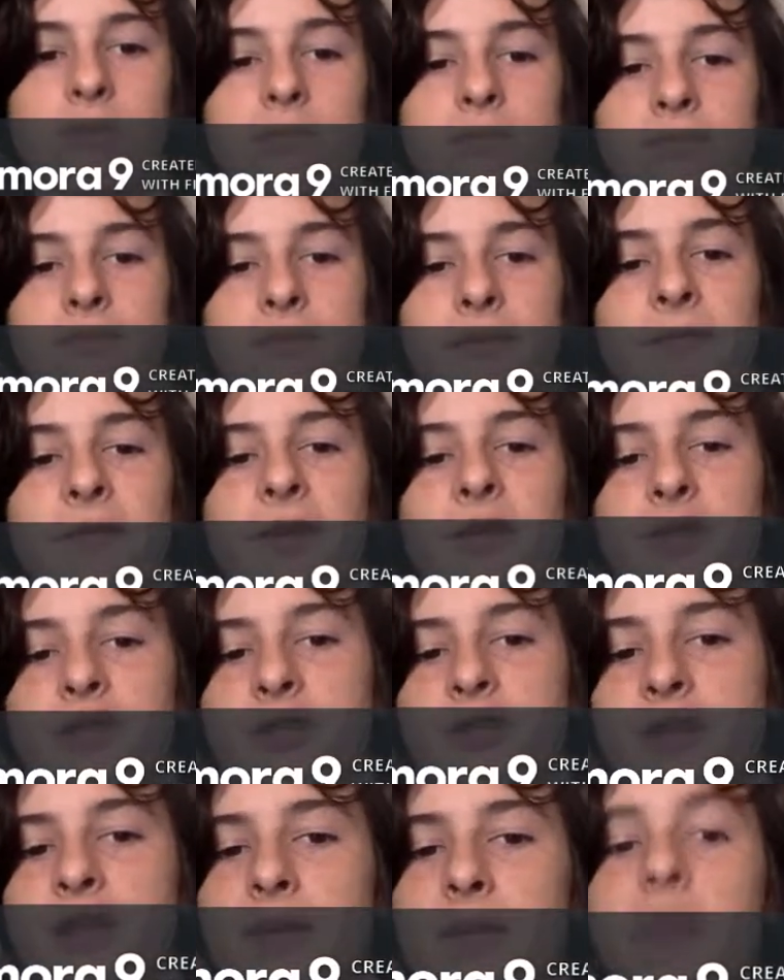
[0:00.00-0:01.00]
Though my
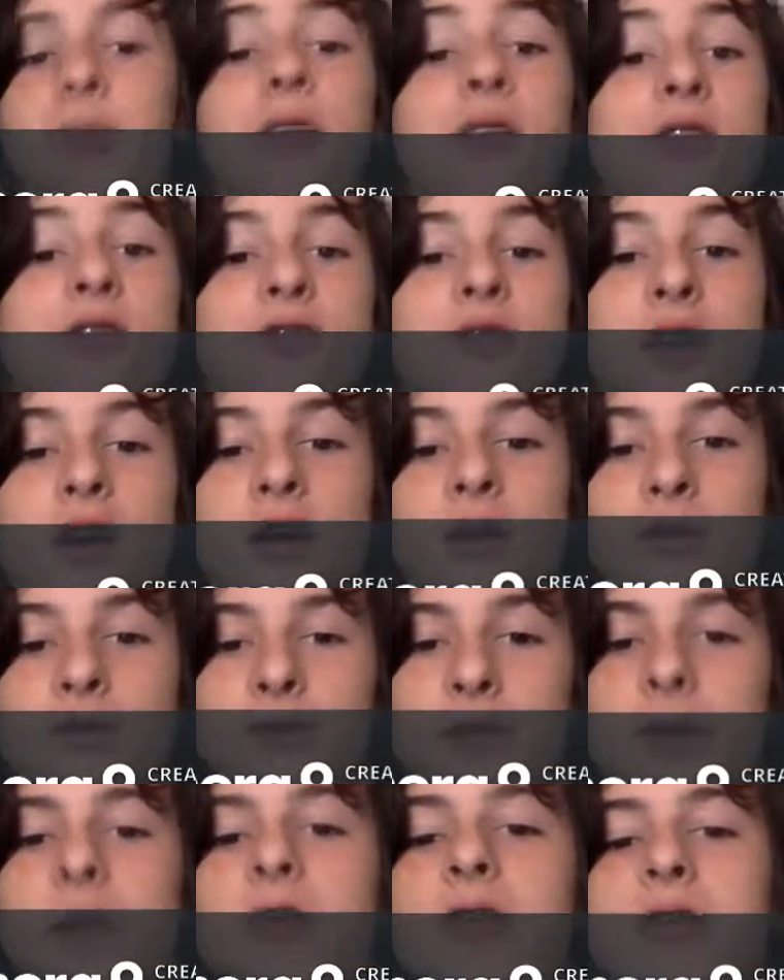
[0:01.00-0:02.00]
Finnish example is
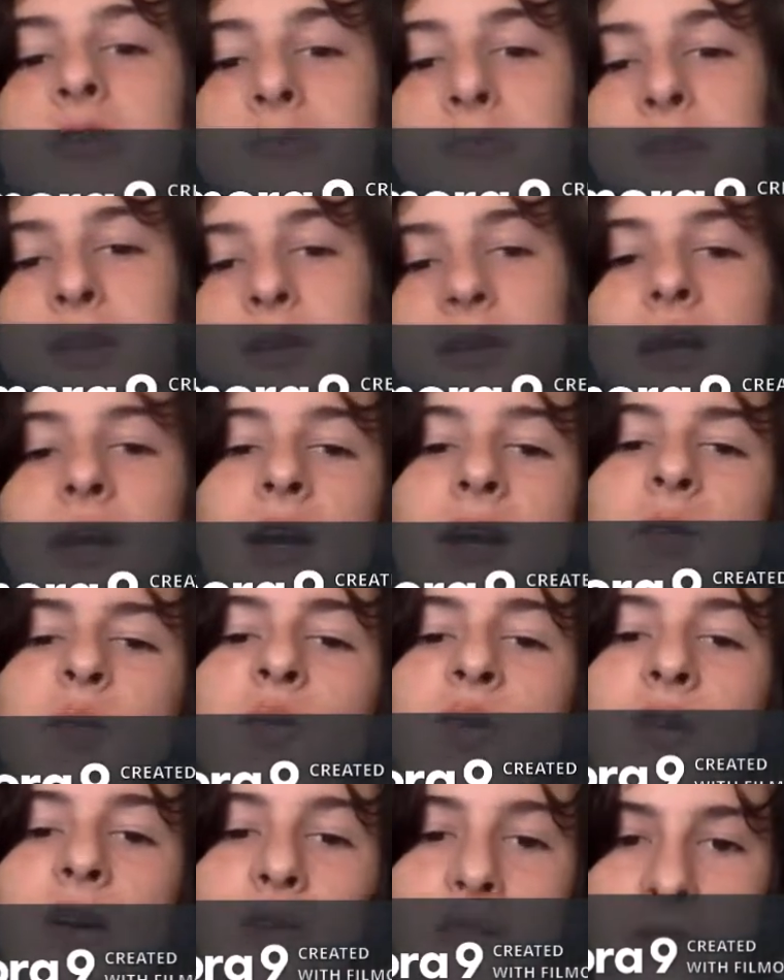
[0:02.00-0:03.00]
not very similar to
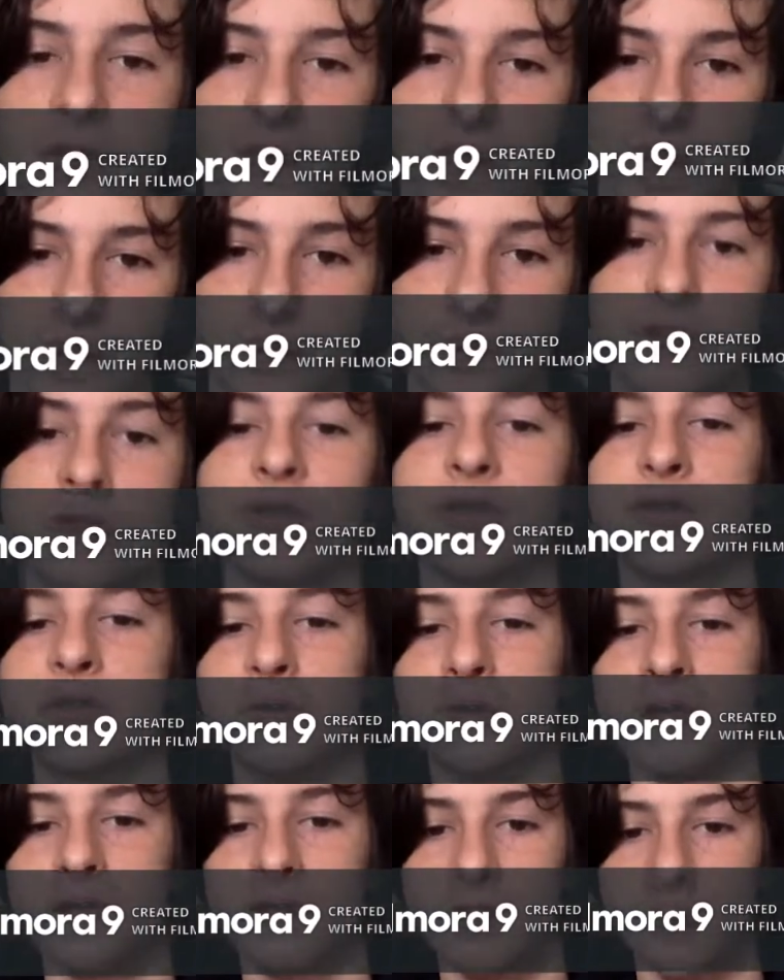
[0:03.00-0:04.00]
how other
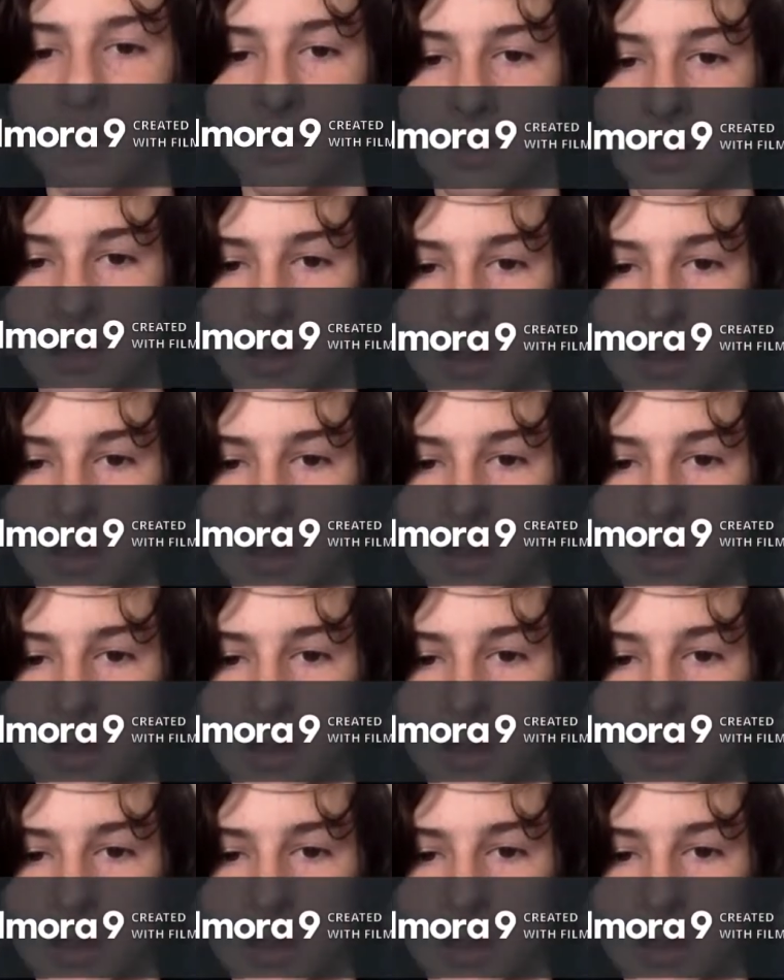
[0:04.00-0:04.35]
languages do it,